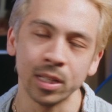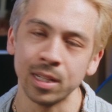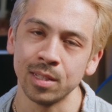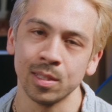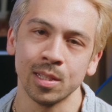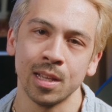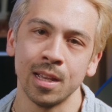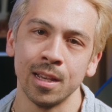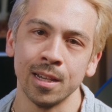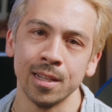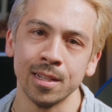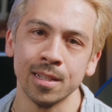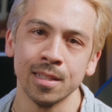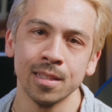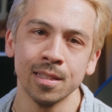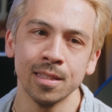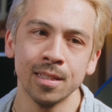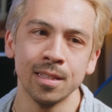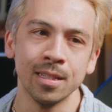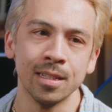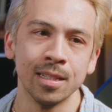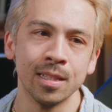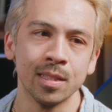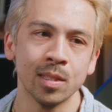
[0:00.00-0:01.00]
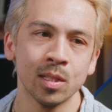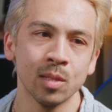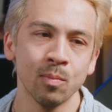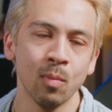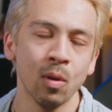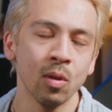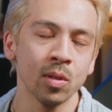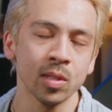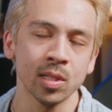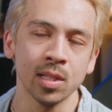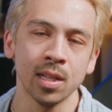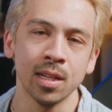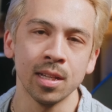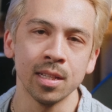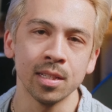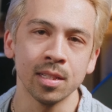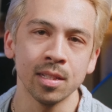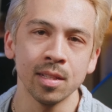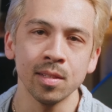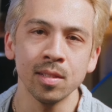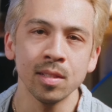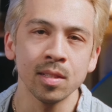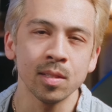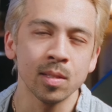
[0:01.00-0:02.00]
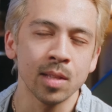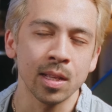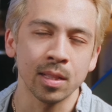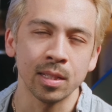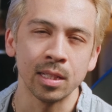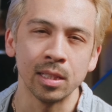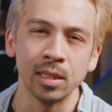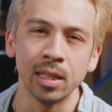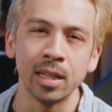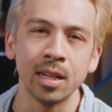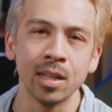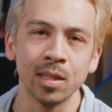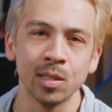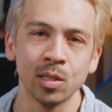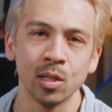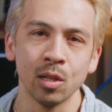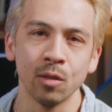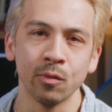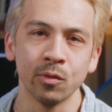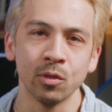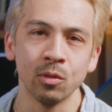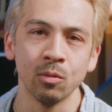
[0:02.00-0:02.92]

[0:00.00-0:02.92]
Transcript: designed, its small size doesn't exactly lend itself